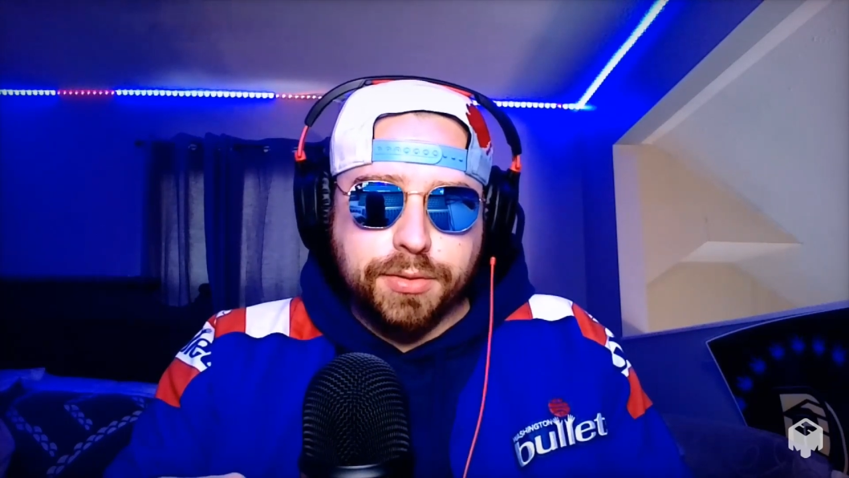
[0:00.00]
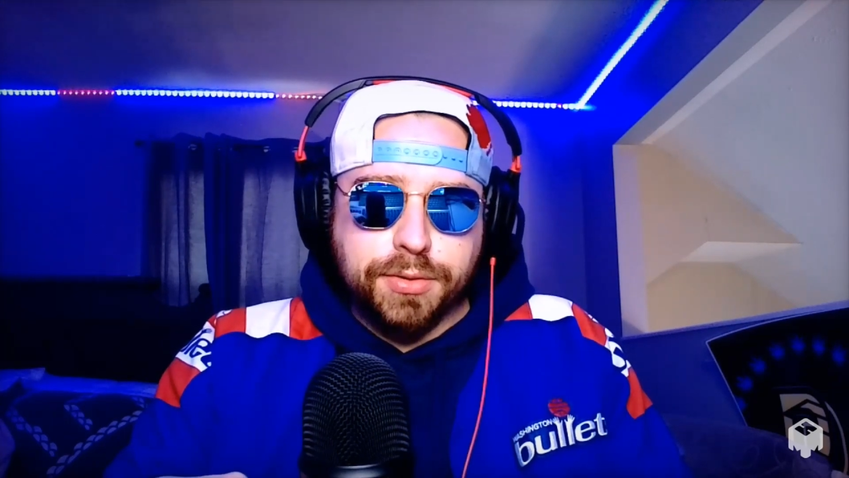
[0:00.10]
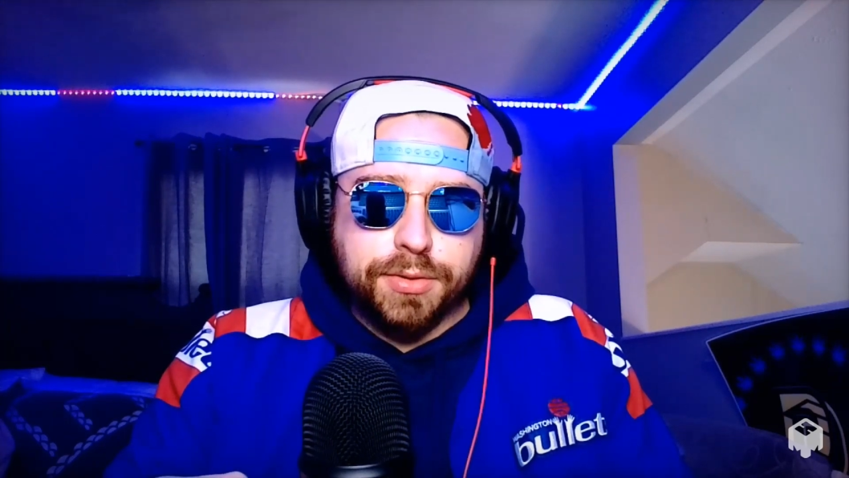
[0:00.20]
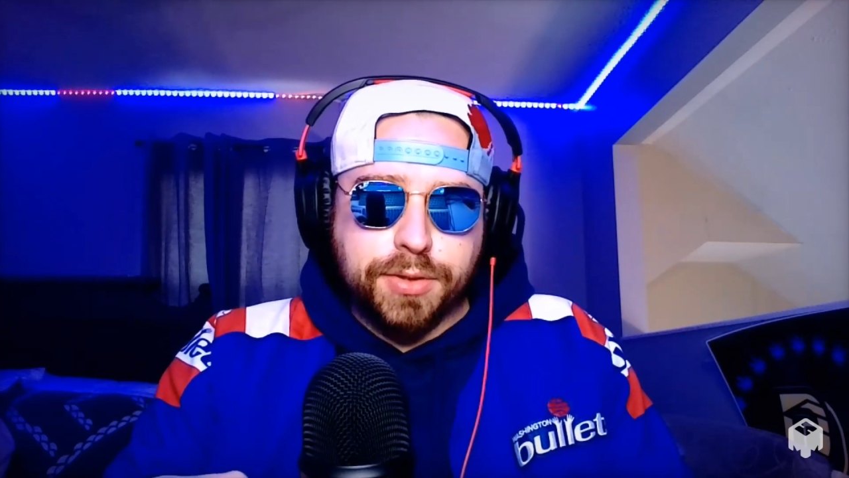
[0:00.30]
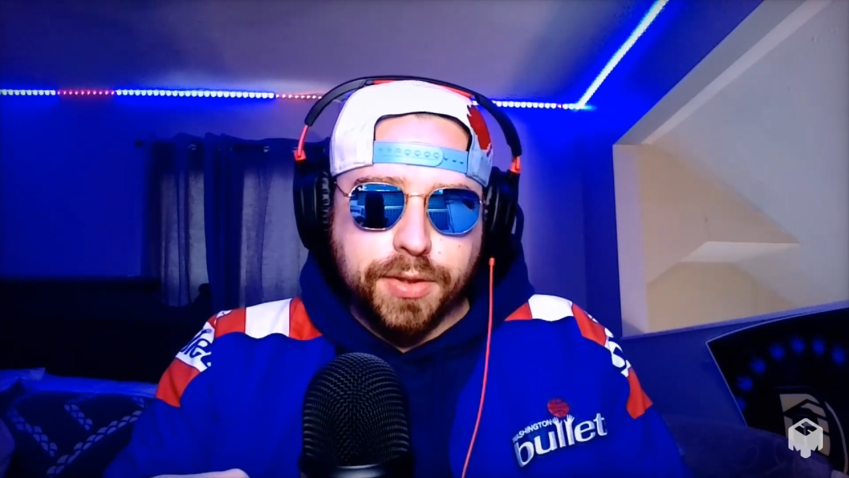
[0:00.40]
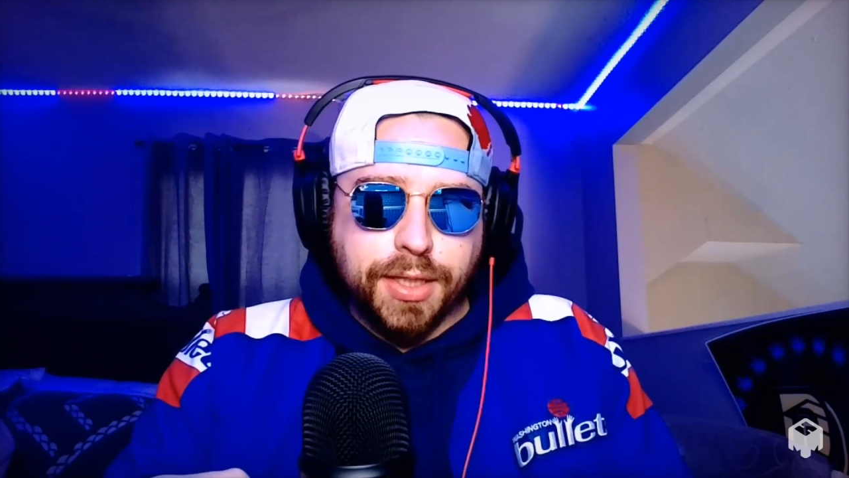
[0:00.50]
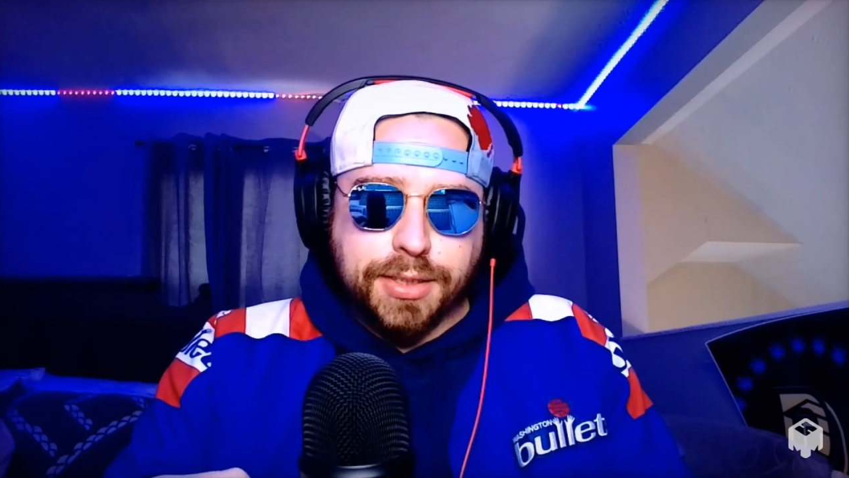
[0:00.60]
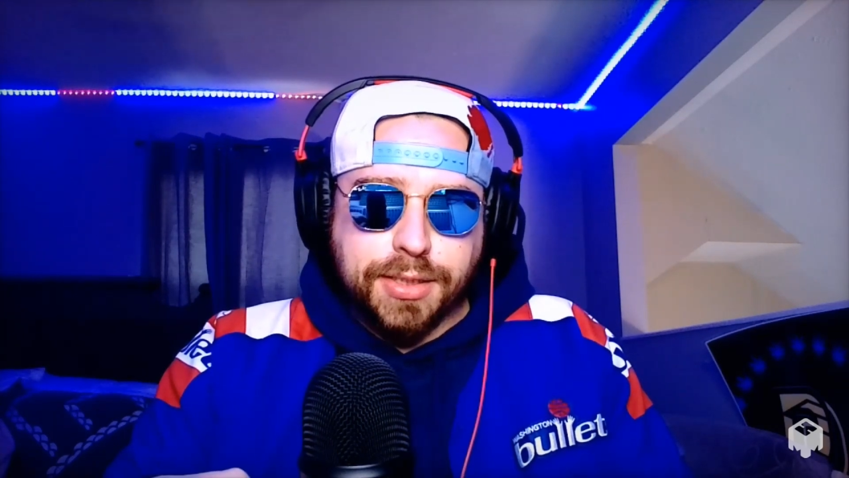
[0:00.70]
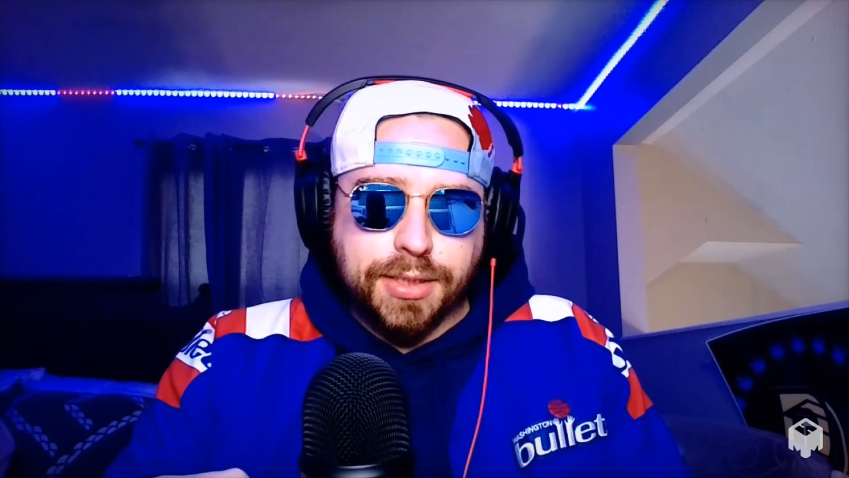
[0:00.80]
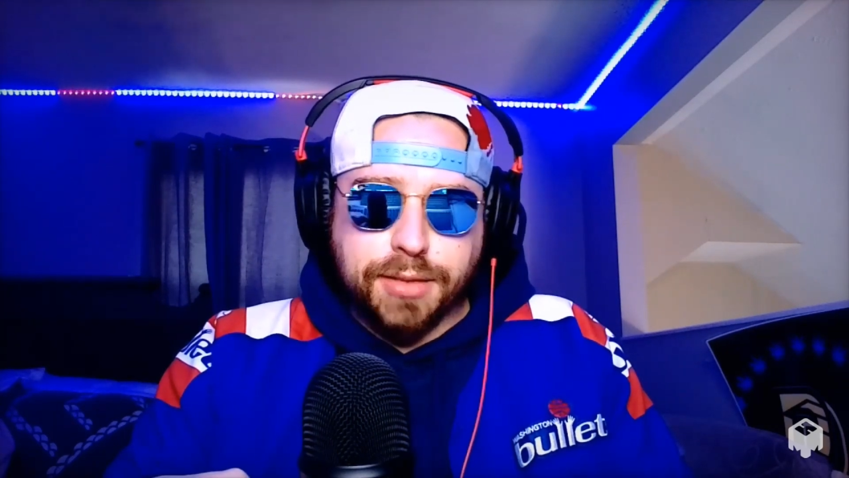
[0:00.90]
so that this
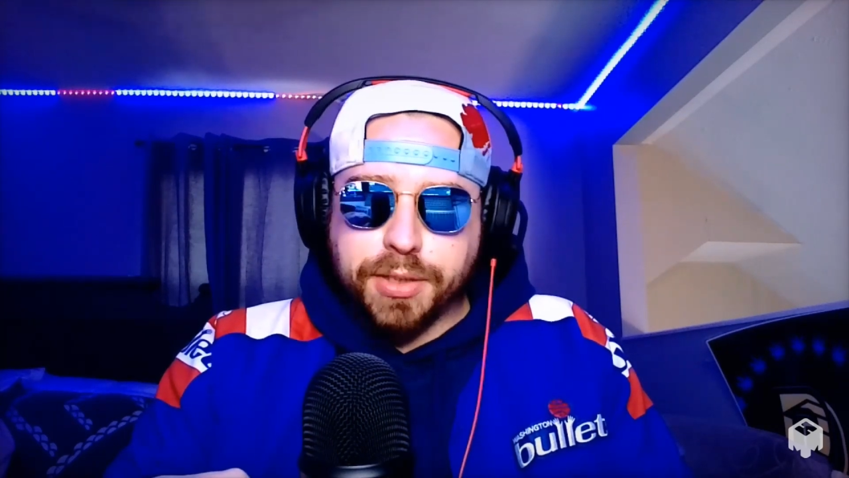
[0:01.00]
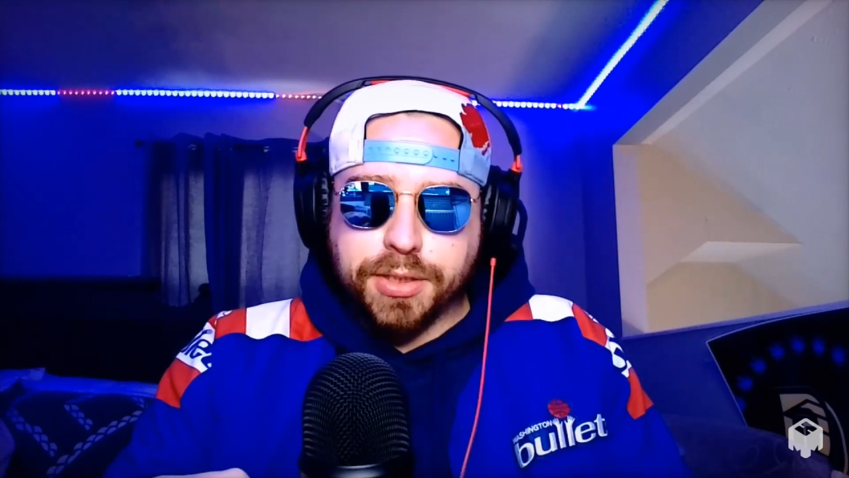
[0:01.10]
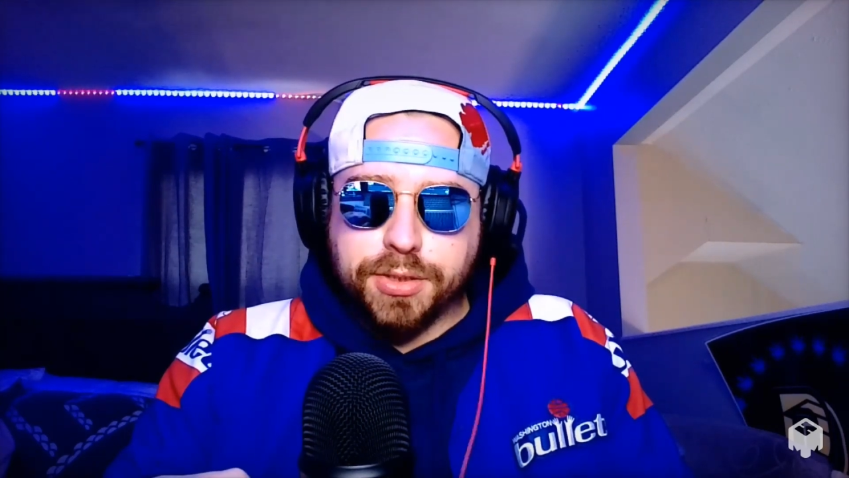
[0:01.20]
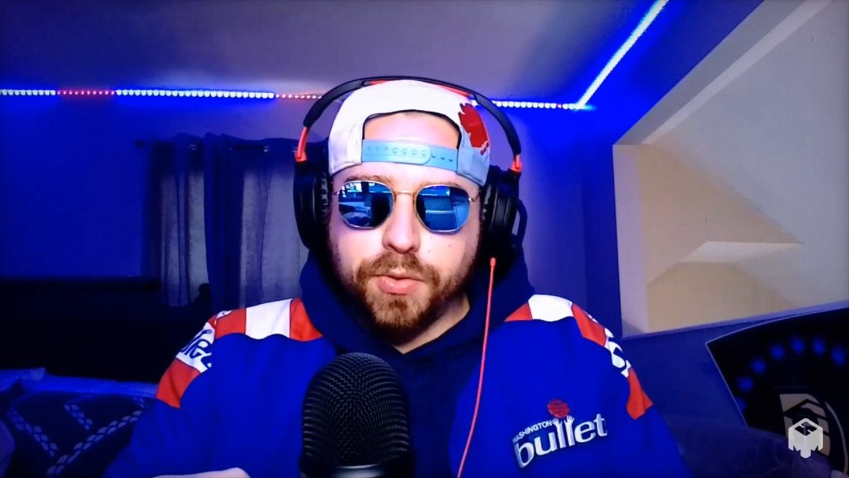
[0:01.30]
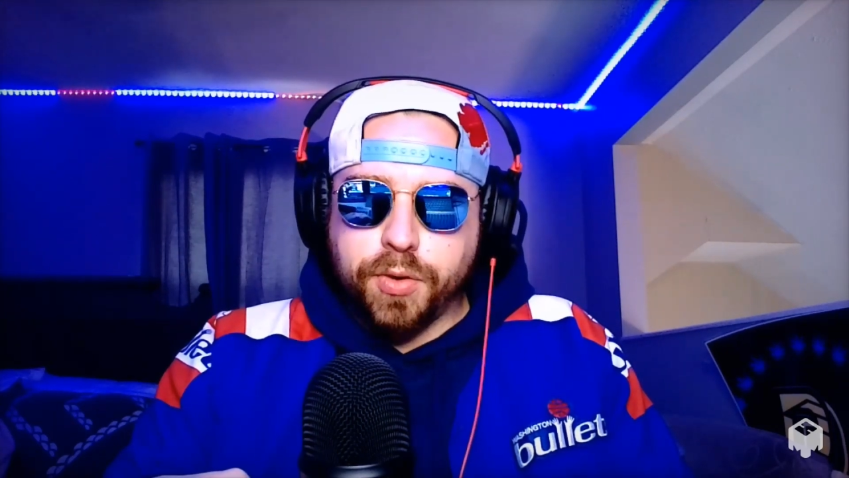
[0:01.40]
isn't the big story.